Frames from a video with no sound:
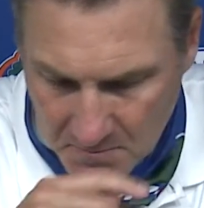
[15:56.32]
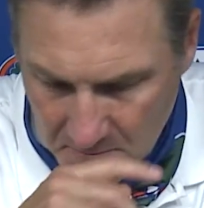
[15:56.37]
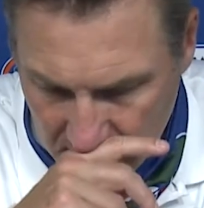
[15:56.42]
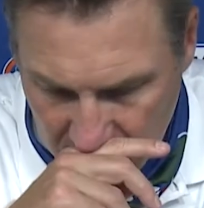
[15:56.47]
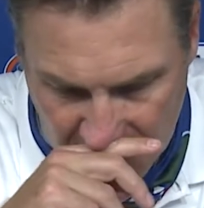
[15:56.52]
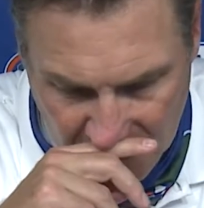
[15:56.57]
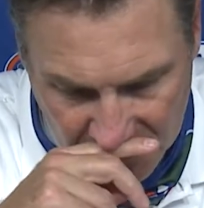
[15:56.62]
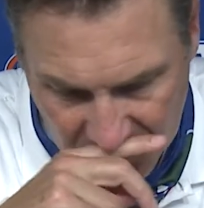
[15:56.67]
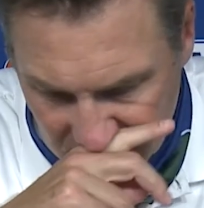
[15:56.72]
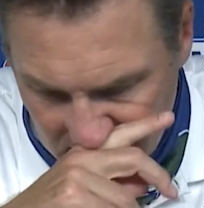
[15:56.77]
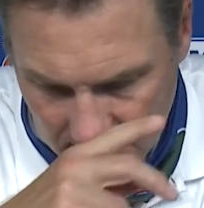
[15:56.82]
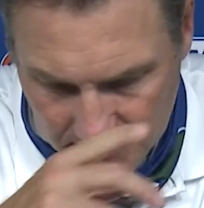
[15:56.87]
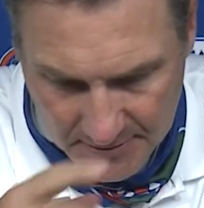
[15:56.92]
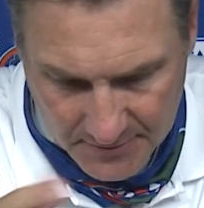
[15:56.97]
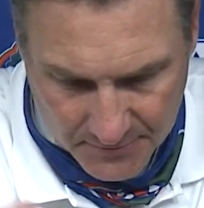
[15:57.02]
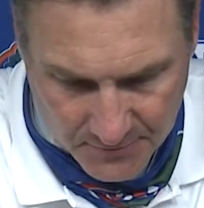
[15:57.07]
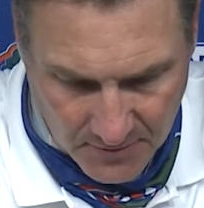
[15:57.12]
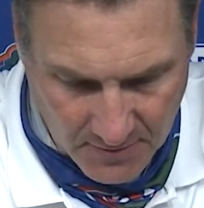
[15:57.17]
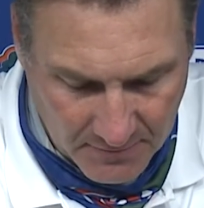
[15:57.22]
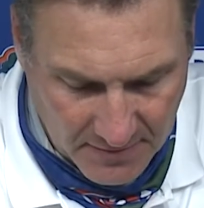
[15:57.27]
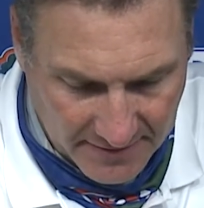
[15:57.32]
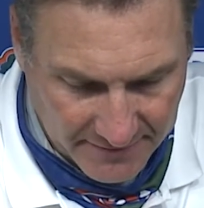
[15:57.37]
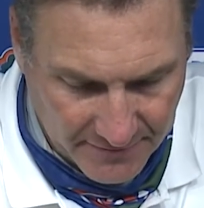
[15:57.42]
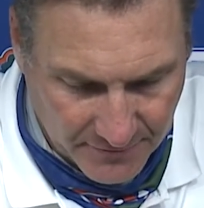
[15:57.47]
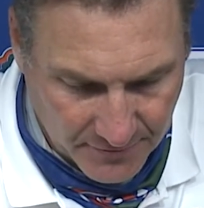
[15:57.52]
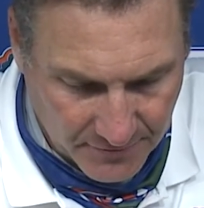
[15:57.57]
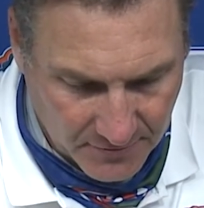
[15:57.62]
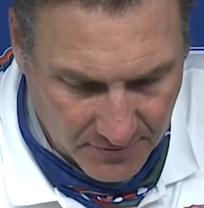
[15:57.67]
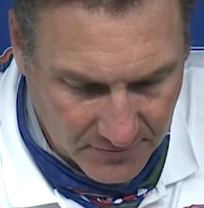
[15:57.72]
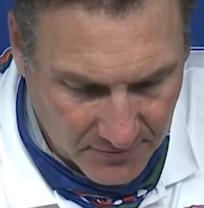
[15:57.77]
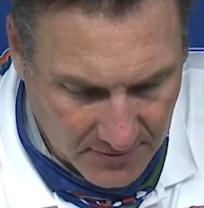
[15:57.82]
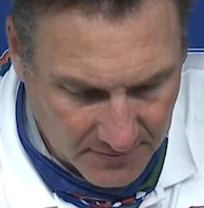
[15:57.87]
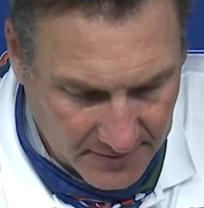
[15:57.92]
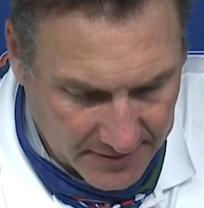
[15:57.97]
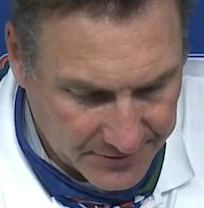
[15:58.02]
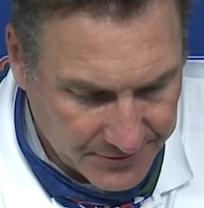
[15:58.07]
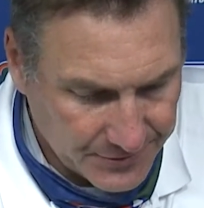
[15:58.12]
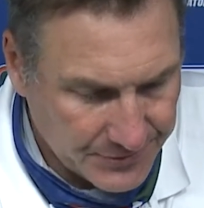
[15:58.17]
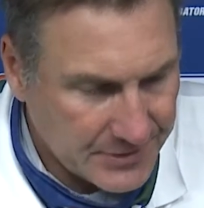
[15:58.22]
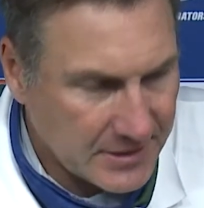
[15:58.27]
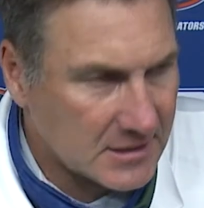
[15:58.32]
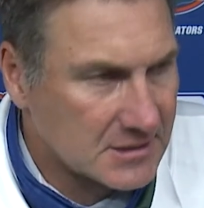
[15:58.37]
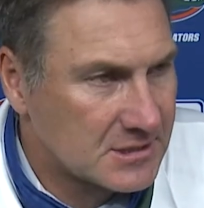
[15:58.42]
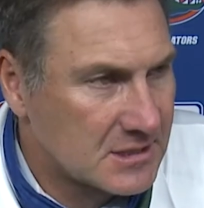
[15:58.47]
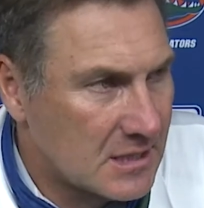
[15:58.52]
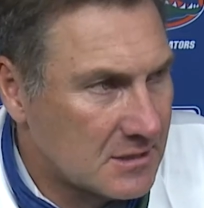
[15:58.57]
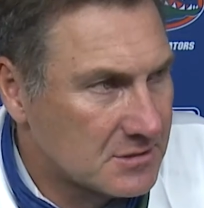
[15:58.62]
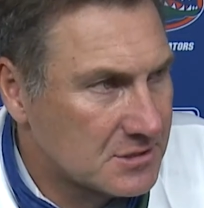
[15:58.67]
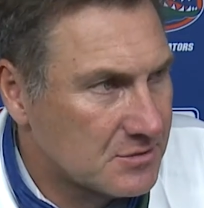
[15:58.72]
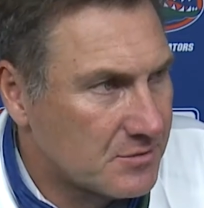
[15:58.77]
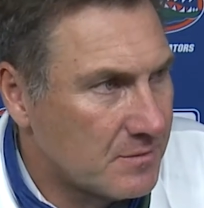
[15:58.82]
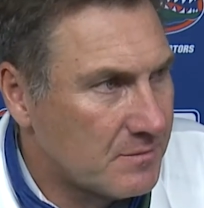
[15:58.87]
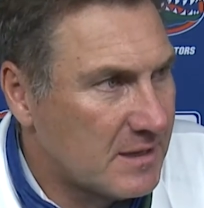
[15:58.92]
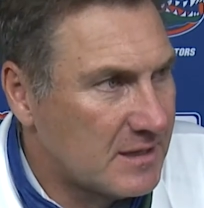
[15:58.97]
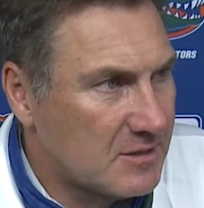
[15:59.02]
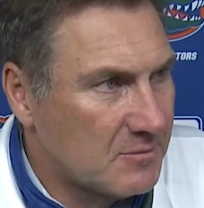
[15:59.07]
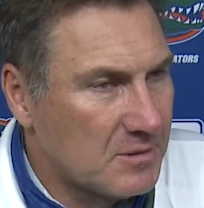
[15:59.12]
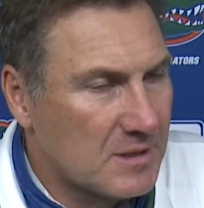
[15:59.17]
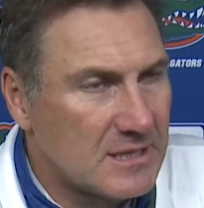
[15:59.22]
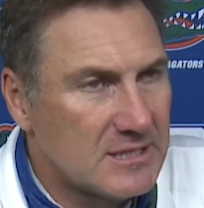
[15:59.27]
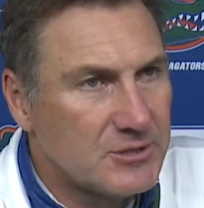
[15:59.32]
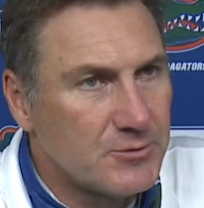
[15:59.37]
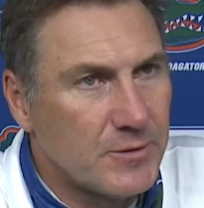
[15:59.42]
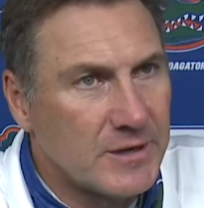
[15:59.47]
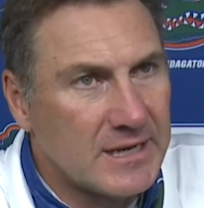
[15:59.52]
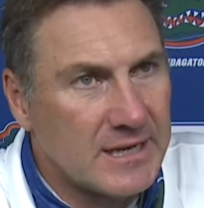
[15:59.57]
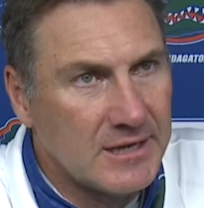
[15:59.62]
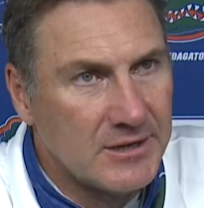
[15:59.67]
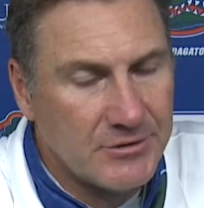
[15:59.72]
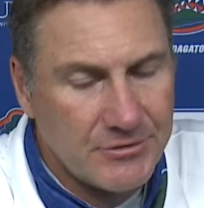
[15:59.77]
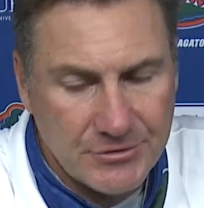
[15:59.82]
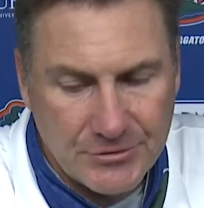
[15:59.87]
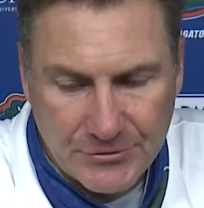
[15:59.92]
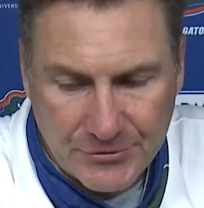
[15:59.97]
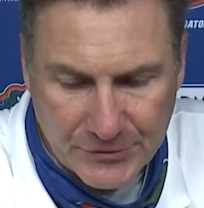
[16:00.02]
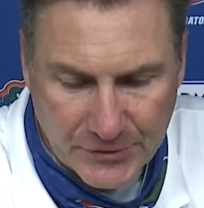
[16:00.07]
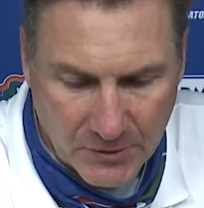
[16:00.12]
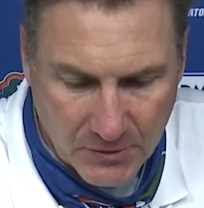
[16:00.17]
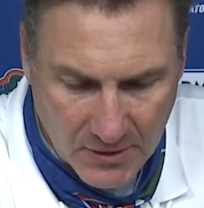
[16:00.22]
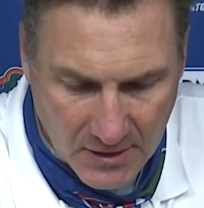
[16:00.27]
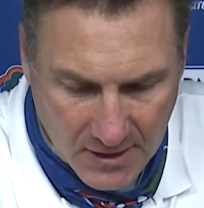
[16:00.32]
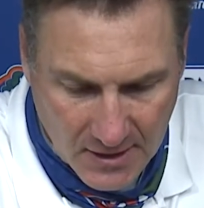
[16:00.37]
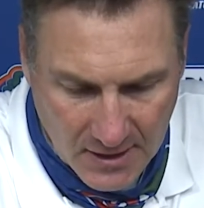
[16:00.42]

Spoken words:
You know, I mean, we won by 2 touchdowns, so we made the plays we needed to. So